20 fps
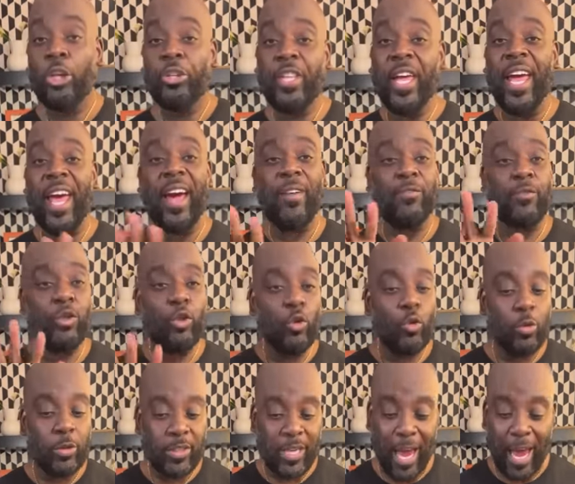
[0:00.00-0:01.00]
they have
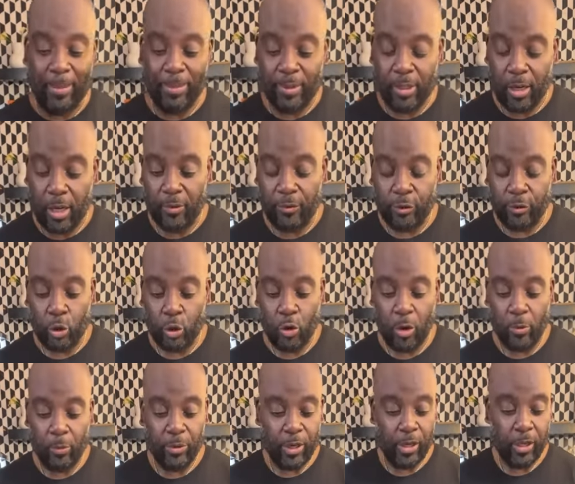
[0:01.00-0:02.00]
two types of
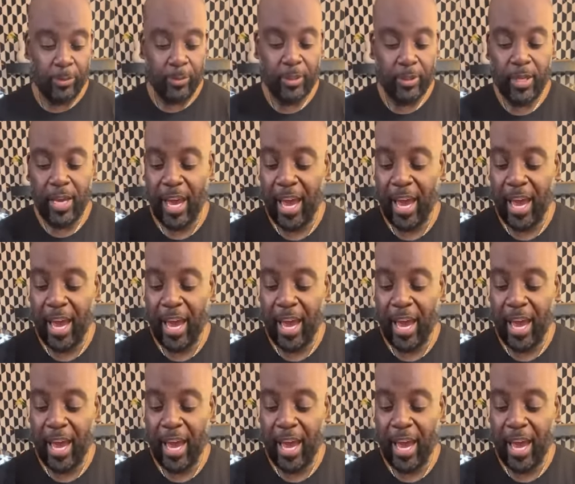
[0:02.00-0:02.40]
short ribs,